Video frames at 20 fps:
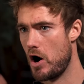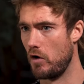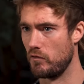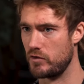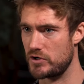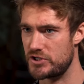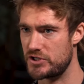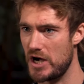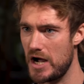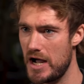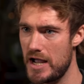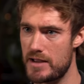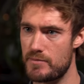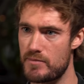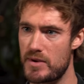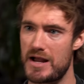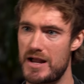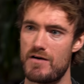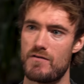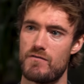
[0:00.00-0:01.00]
Over
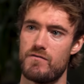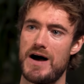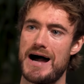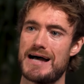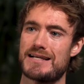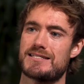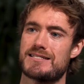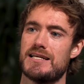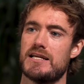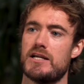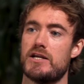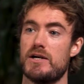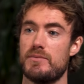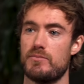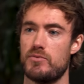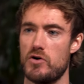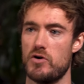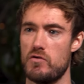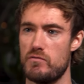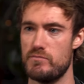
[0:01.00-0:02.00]
time, fasting can
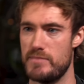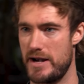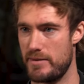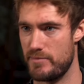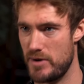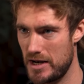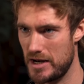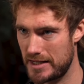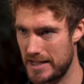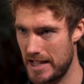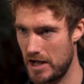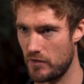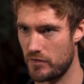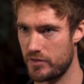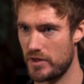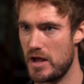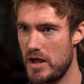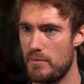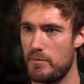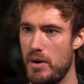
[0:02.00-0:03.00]
improve metabolic health
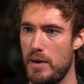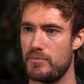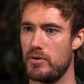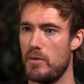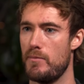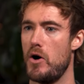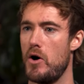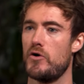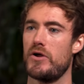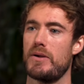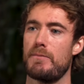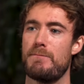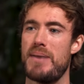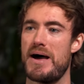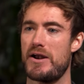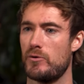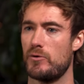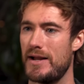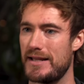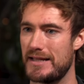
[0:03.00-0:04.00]
by promoting
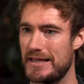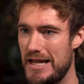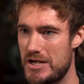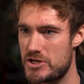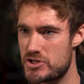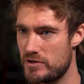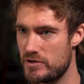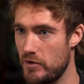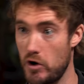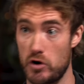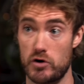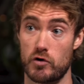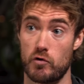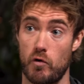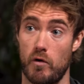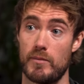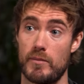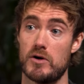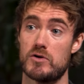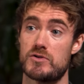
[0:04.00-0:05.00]
better regulation of hunger
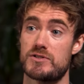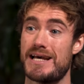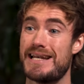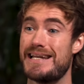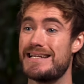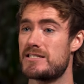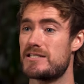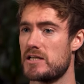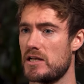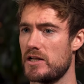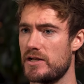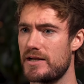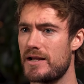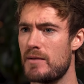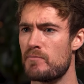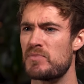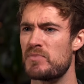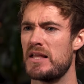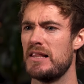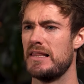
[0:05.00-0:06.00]
hormones and insulin,
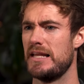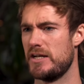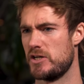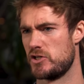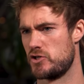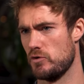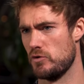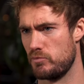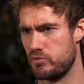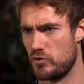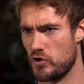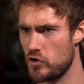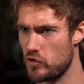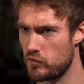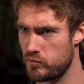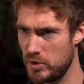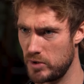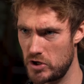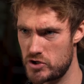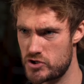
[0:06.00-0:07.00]
leading to
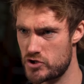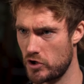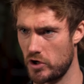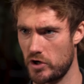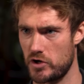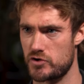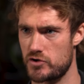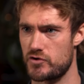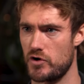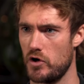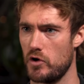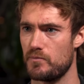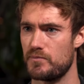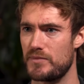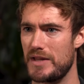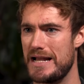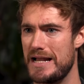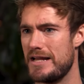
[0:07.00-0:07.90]
improved blood sugar control.